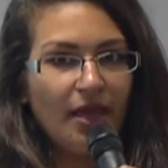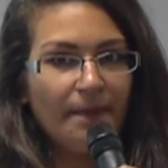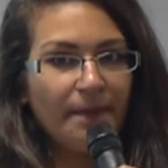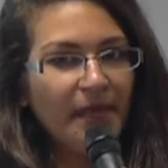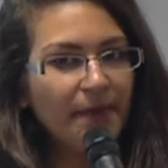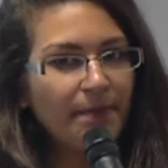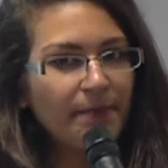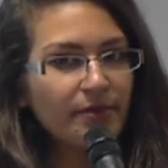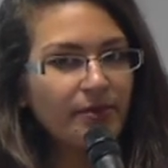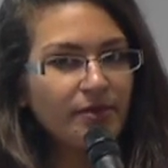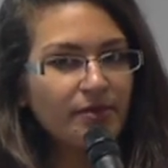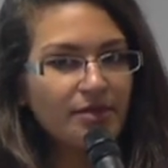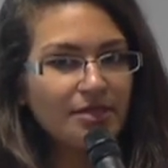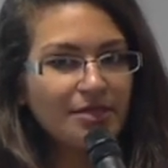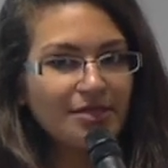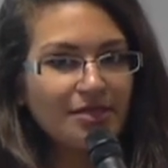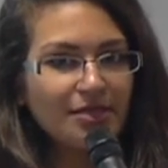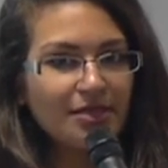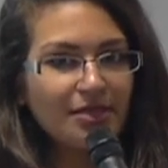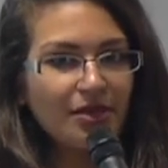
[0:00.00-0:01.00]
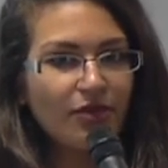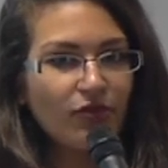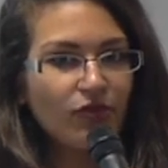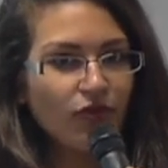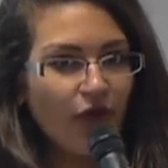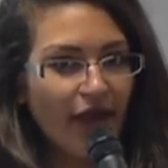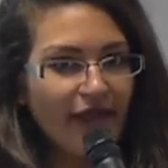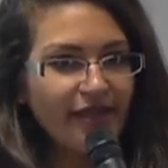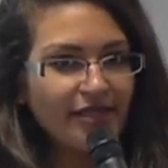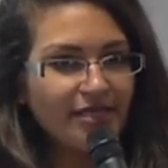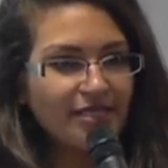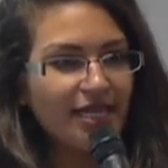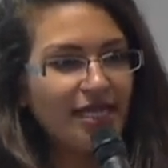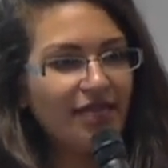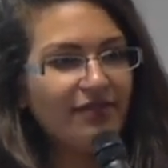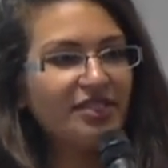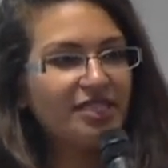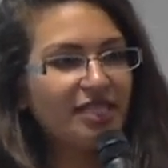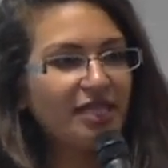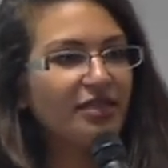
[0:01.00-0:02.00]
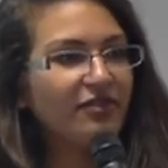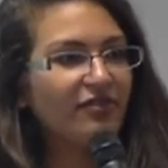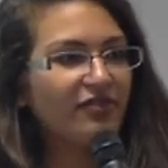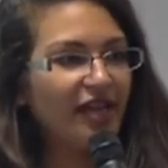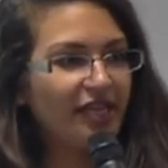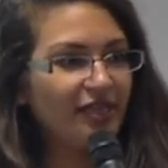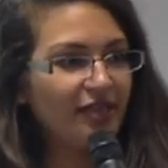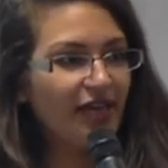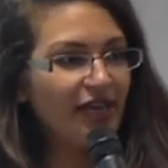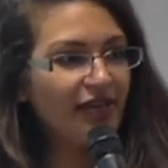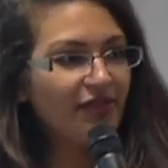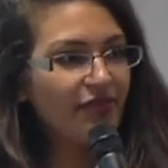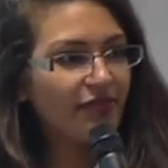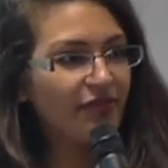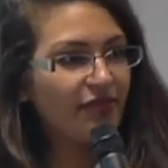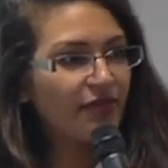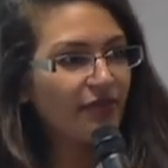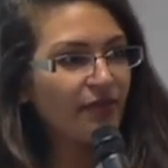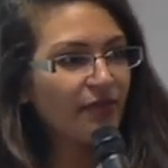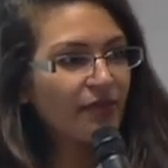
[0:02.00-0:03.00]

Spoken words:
people's right to live a dignified life.